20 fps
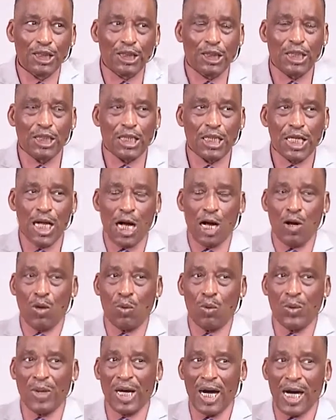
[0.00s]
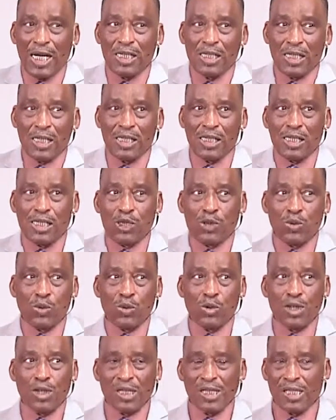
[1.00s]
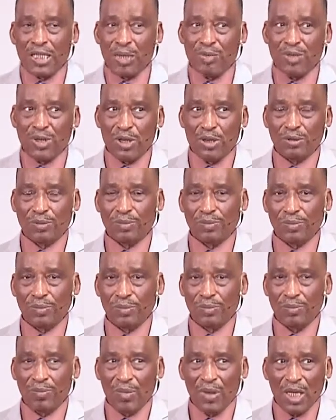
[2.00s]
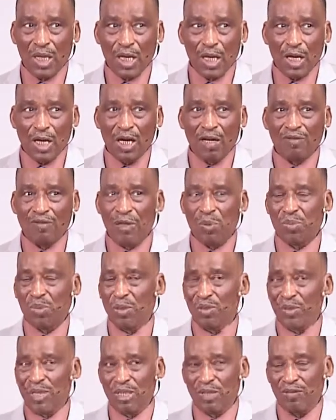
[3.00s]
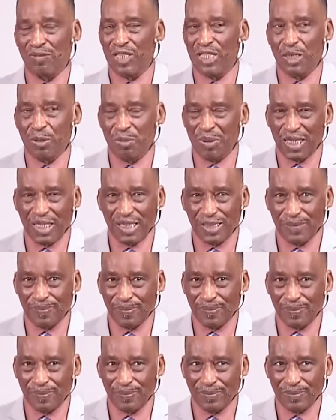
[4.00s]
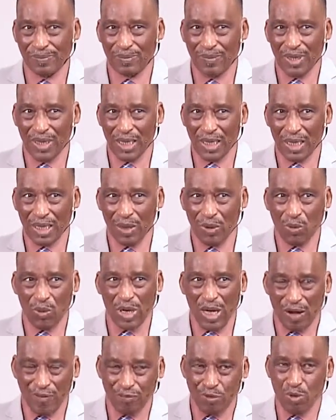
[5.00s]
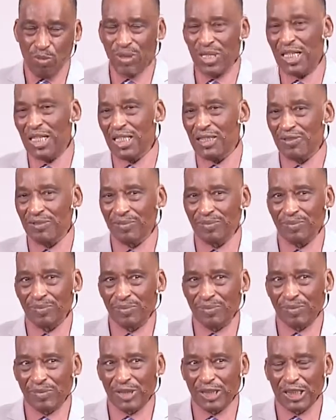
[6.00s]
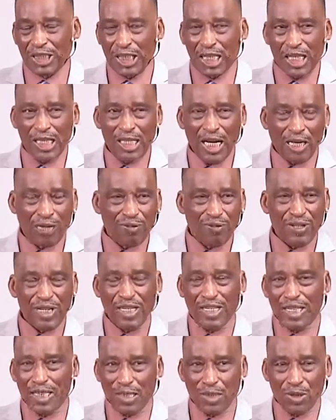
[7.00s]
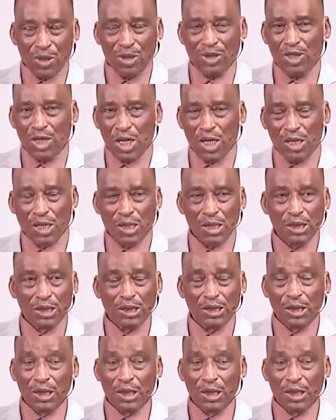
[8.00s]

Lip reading: This is how we enter into the reception of the promise of the Spirit. We have to believe. And that faith is not just